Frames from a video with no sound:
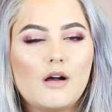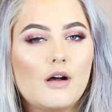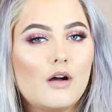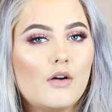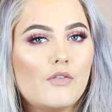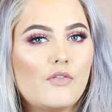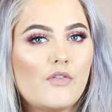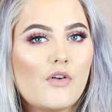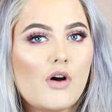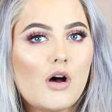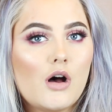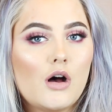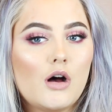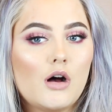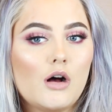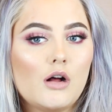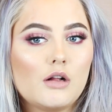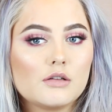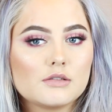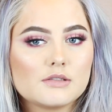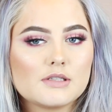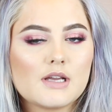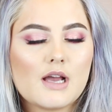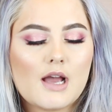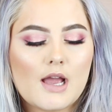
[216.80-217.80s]
of
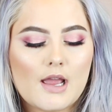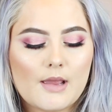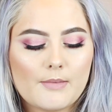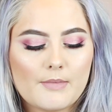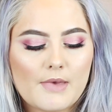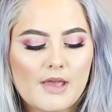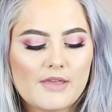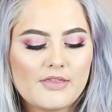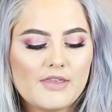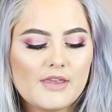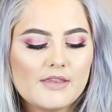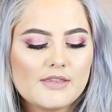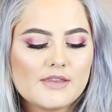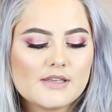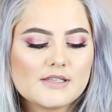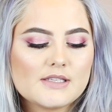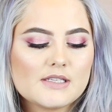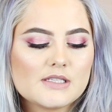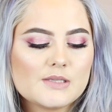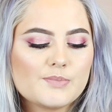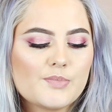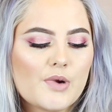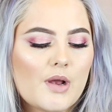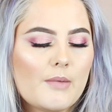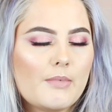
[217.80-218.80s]
all time. I think this
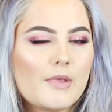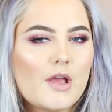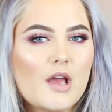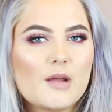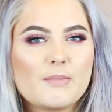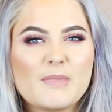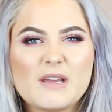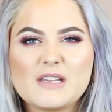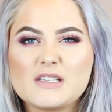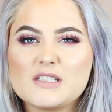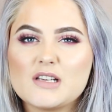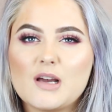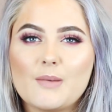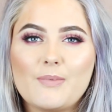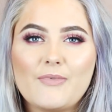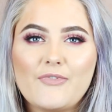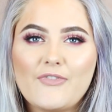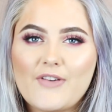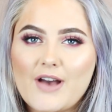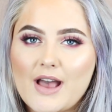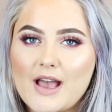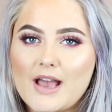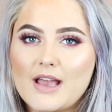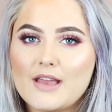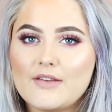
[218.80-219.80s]
is probably on my top
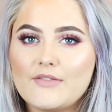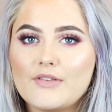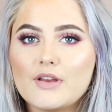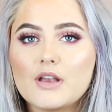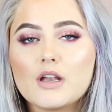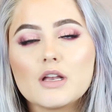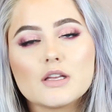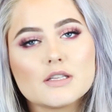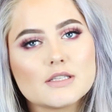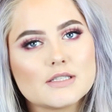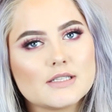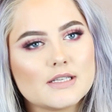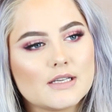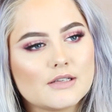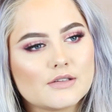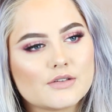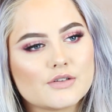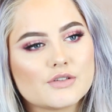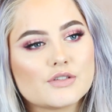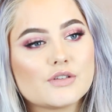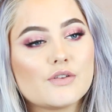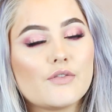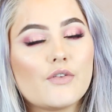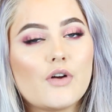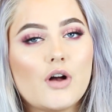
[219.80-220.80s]
5
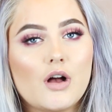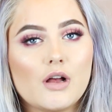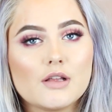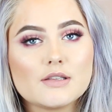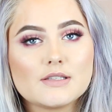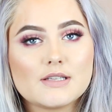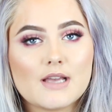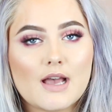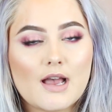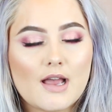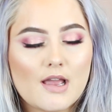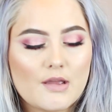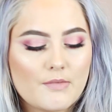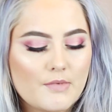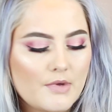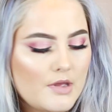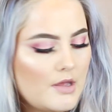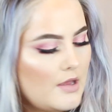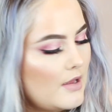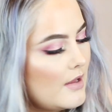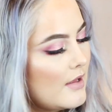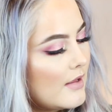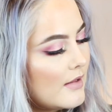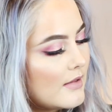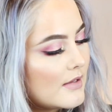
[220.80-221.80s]
concealers of all time.
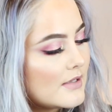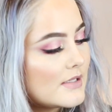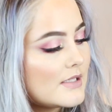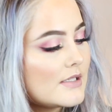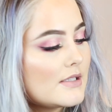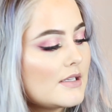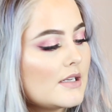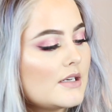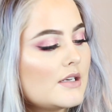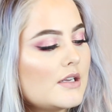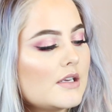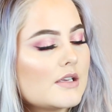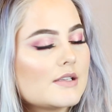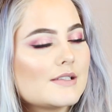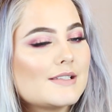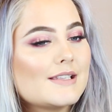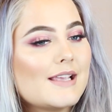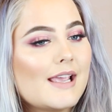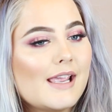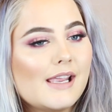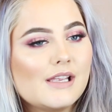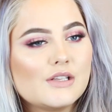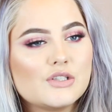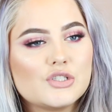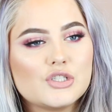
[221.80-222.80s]
This is the NYX
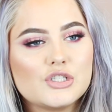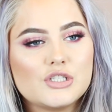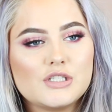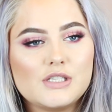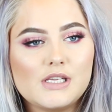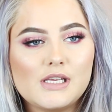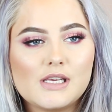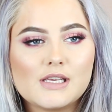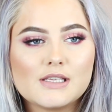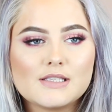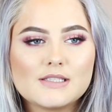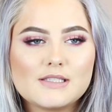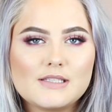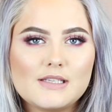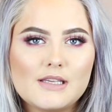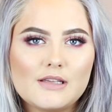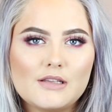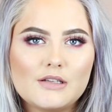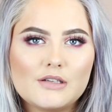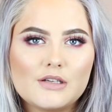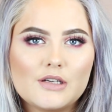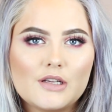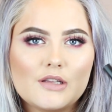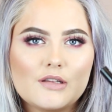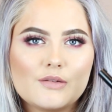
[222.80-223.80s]
HD
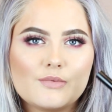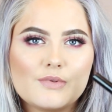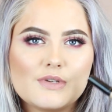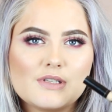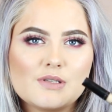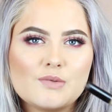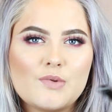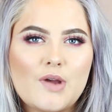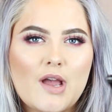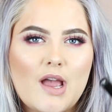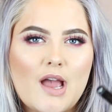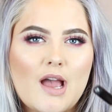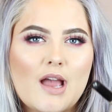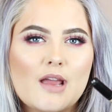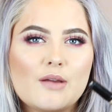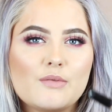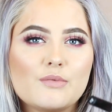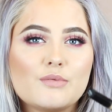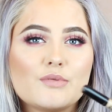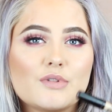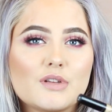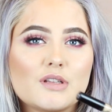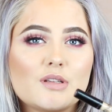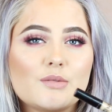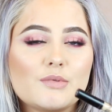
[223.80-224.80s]
Concealer. The reason why I
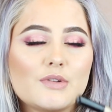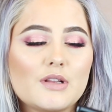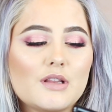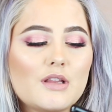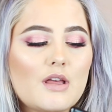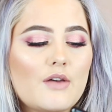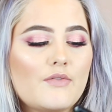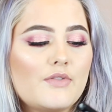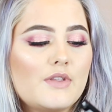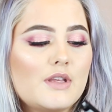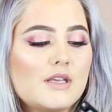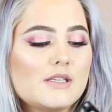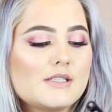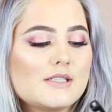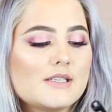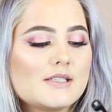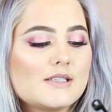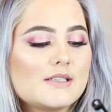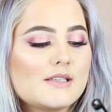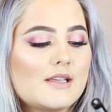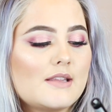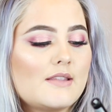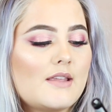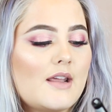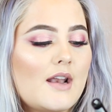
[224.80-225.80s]
really love this
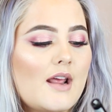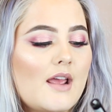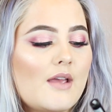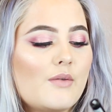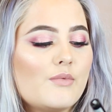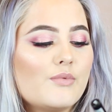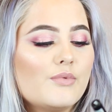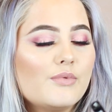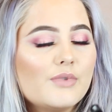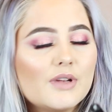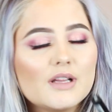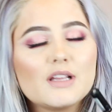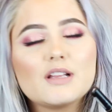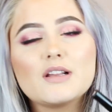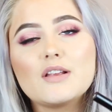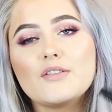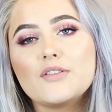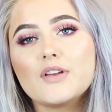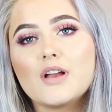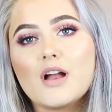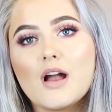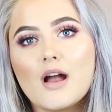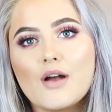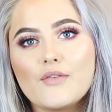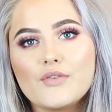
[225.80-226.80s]
is that I really love
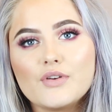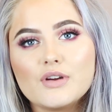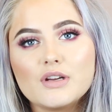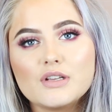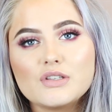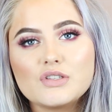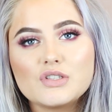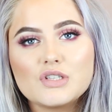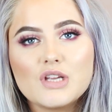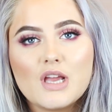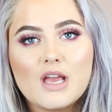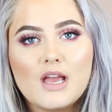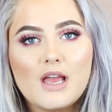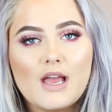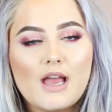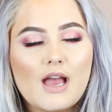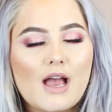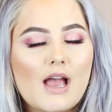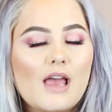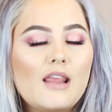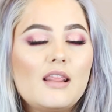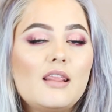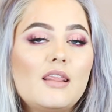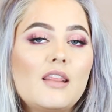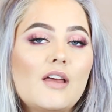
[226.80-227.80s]
the coverage.
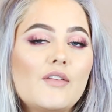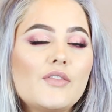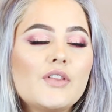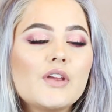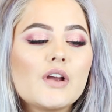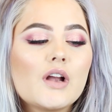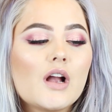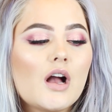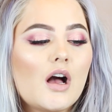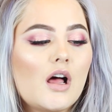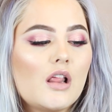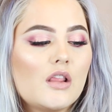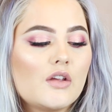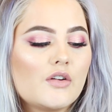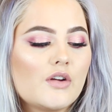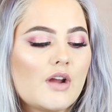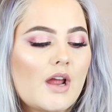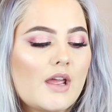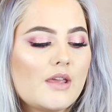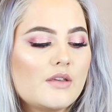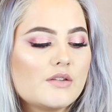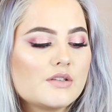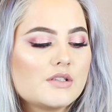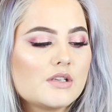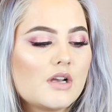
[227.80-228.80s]
I love the color.
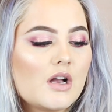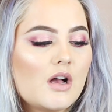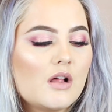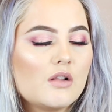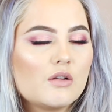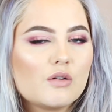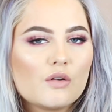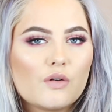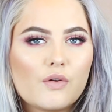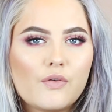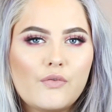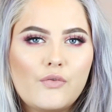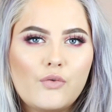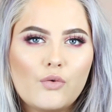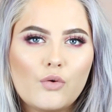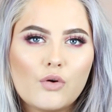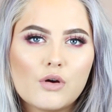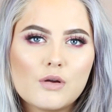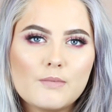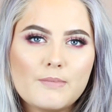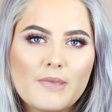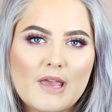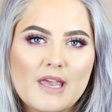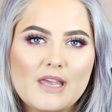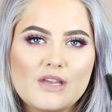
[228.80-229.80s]
I use the color
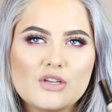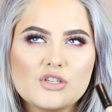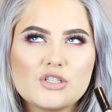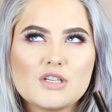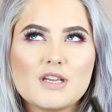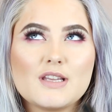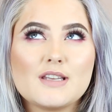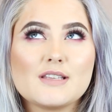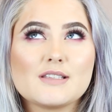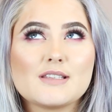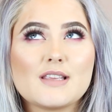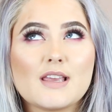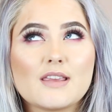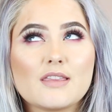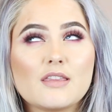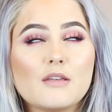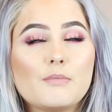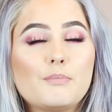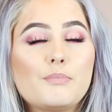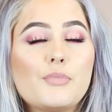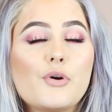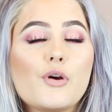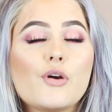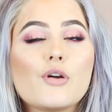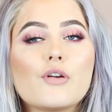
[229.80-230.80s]
4 Beige, and it's like
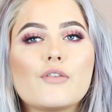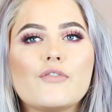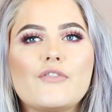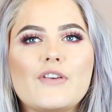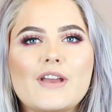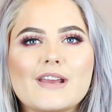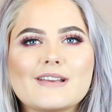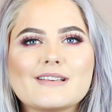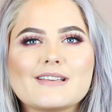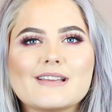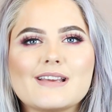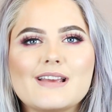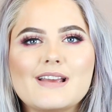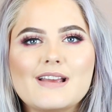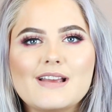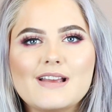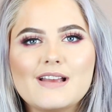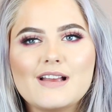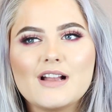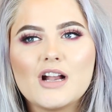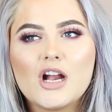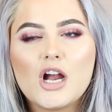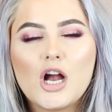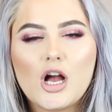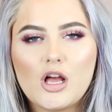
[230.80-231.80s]
the perfect
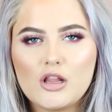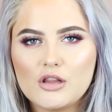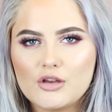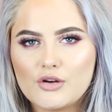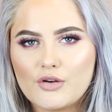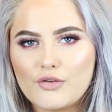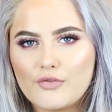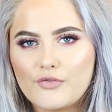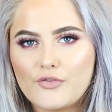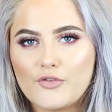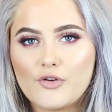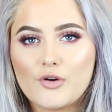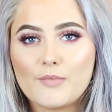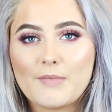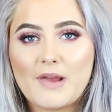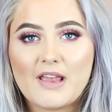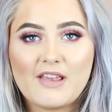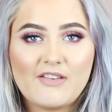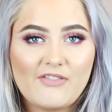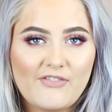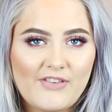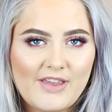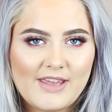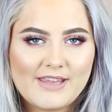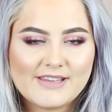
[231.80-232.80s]
color for
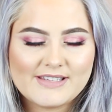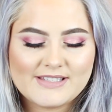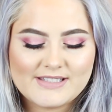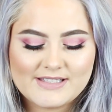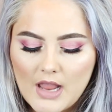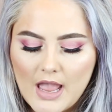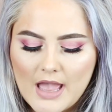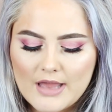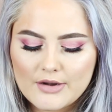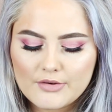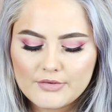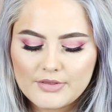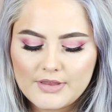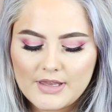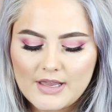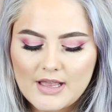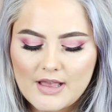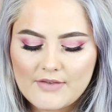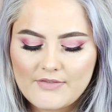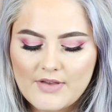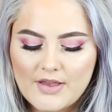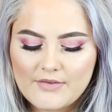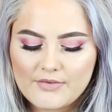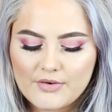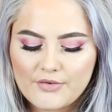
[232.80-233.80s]
my face. I don't think
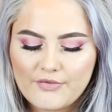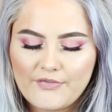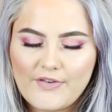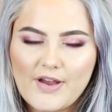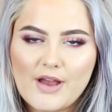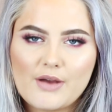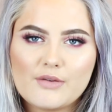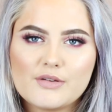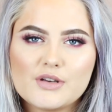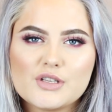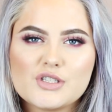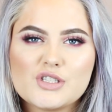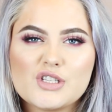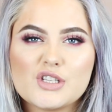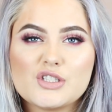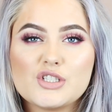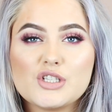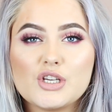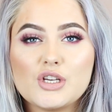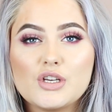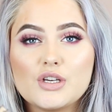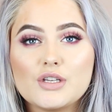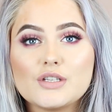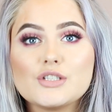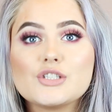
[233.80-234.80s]
I've ever found such
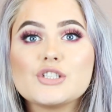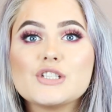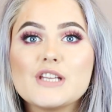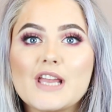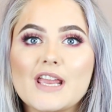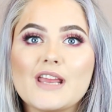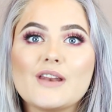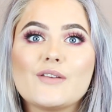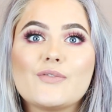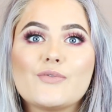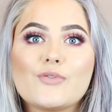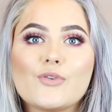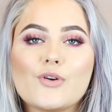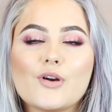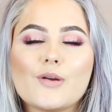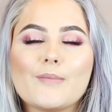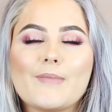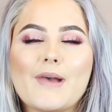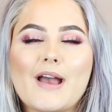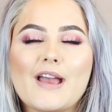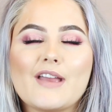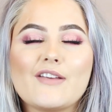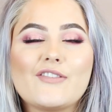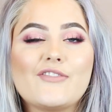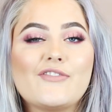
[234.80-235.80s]
a good shade for
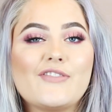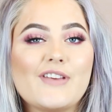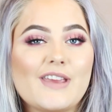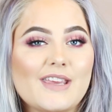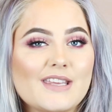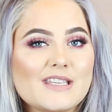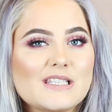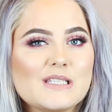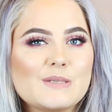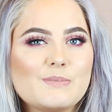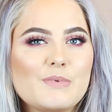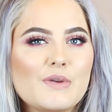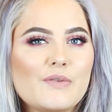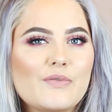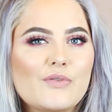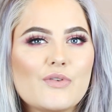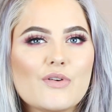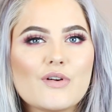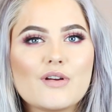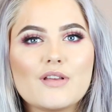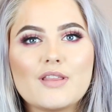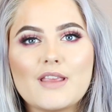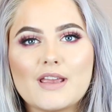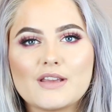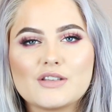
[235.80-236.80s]
my face
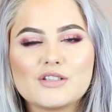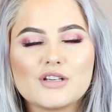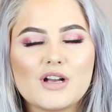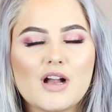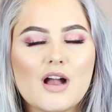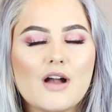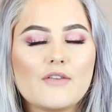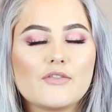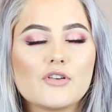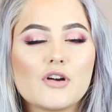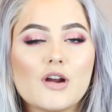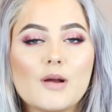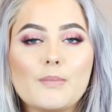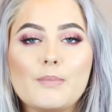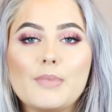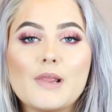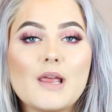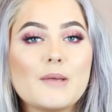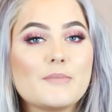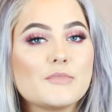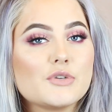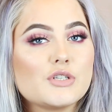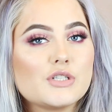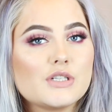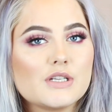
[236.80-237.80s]
before, like to cover up
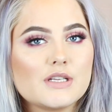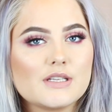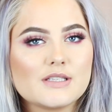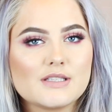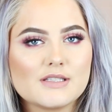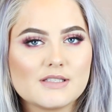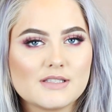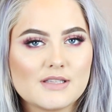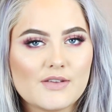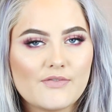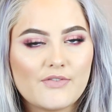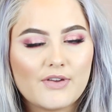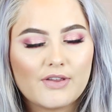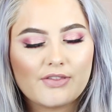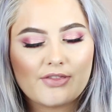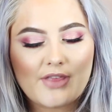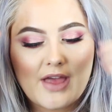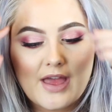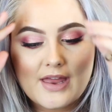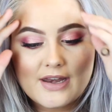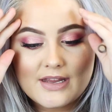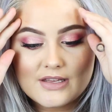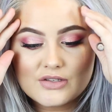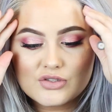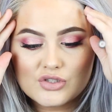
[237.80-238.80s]
blemishes and stuff like
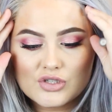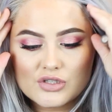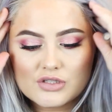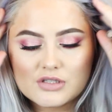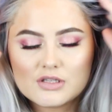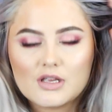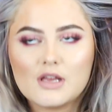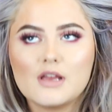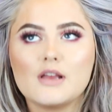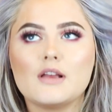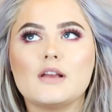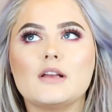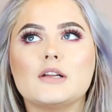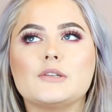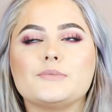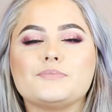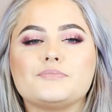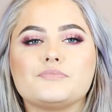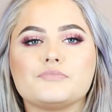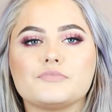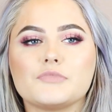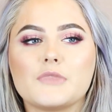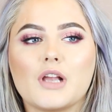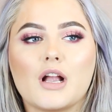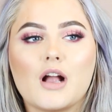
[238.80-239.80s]
that. It's just,
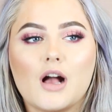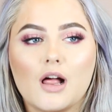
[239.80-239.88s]
the